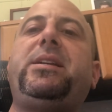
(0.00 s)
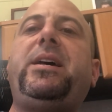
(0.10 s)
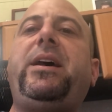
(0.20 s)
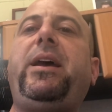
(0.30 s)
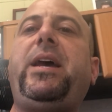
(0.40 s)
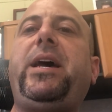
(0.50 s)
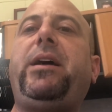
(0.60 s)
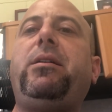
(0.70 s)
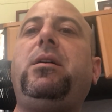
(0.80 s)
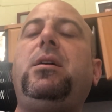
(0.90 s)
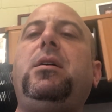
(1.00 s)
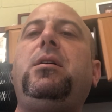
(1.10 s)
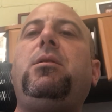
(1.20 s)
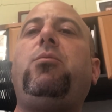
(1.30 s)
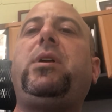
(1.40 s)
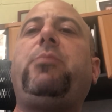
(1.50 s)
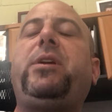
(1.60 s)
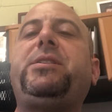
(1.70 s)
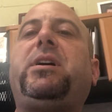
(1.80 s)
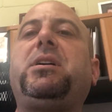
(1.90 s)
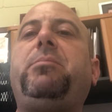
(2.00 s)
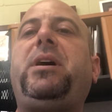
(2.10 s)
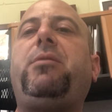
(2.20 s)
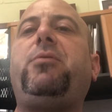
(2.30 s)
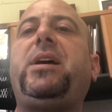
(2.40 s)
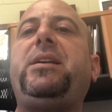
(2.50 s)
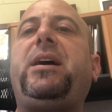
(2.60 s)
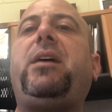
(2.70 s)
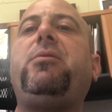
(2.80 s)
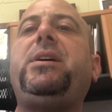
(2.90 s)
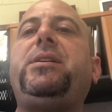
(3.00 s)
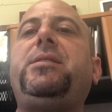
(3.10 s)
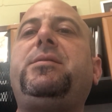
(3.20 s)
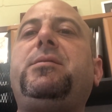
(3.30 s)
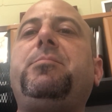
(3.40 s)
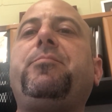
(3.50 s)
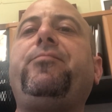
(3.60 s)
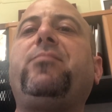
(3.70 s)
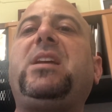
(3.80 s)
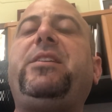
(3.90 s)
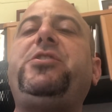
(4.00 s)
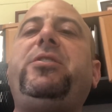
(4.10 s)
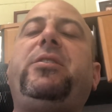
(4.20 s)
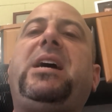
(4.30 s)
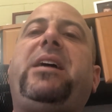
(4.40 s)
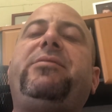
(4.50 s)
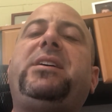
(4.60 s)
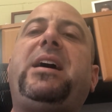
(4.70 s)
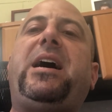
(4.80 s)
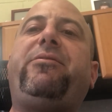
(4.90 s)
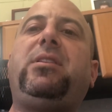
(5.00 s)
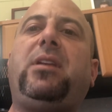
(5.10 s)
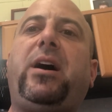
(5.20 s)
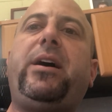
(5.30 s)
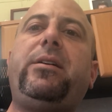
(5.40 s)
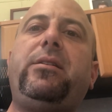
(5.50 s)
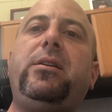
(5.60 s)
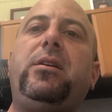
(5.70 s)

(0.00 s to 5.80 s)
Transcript: today, and what I want to talk about right now is that you don't have to have a lot